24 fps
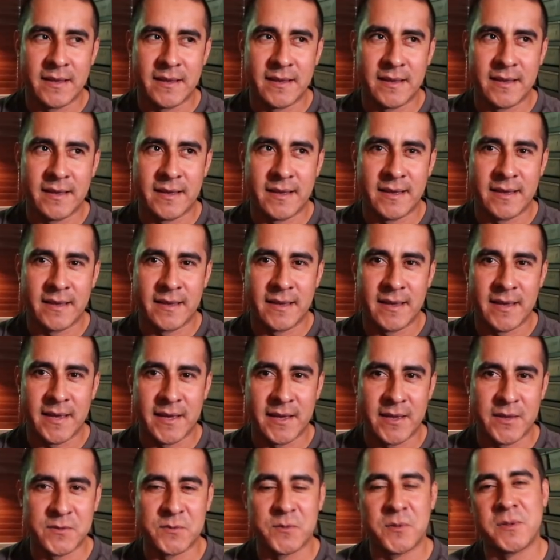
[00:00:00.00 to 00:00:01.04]
uh, I
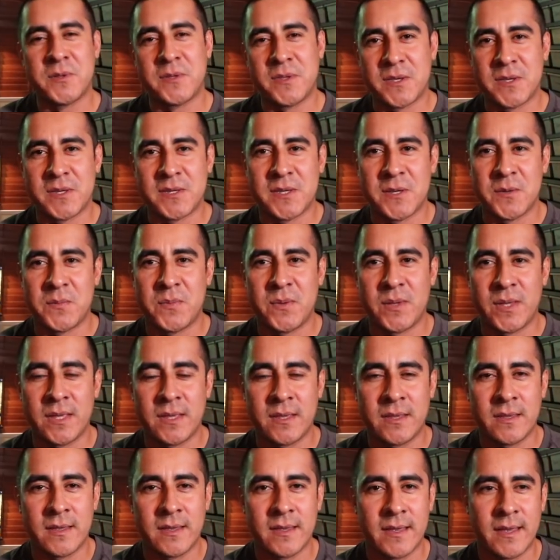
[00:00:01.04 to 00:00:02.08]
guess we'll do the
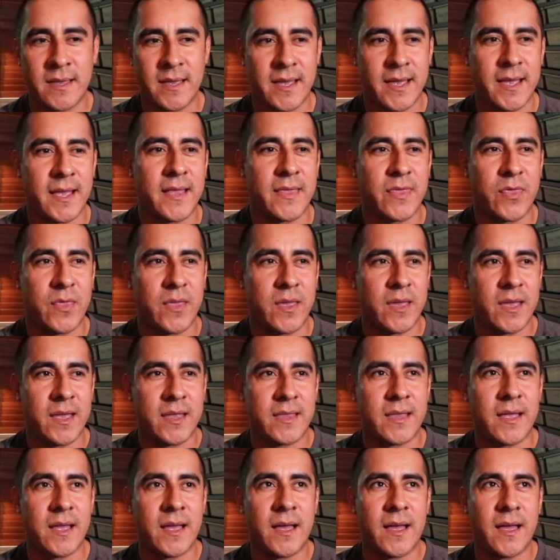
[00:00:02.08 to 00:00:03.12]
shipping. And
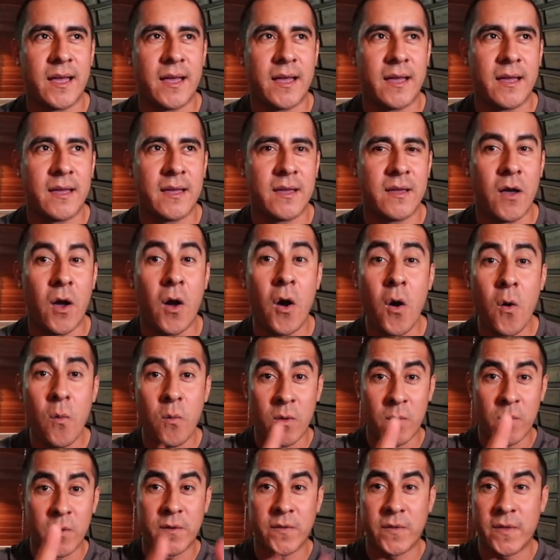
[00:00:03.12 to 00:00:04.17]
then, uh, oh,
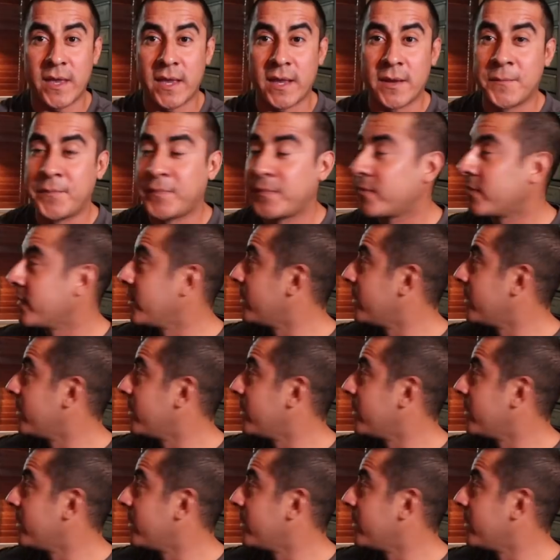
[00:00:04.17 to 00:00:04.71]
one more thing.